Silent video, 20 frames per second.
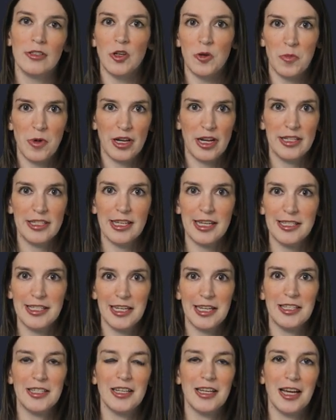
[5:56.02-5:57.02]
no pun
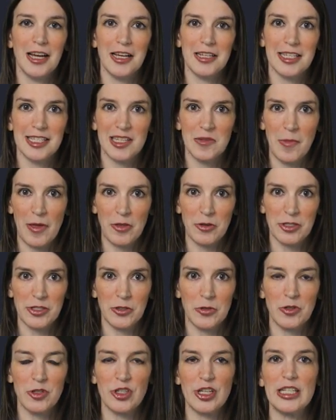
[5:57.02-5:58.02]
intended, uh, to some other
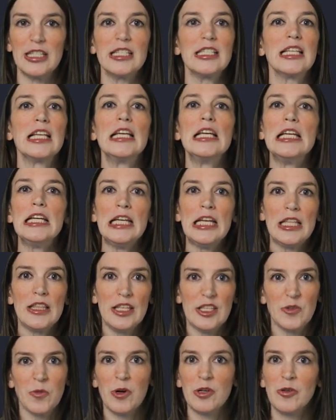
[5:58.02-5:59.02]
solutions.
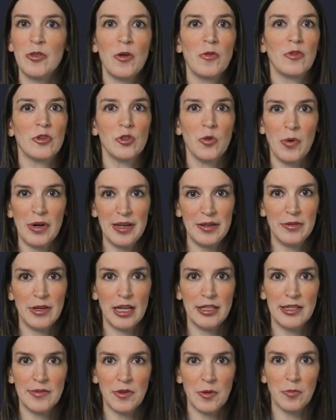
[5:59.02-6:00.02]
This works with over twenty
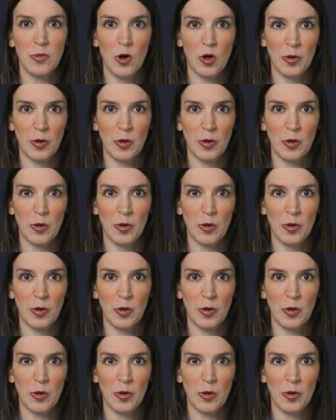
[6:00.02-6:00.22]
different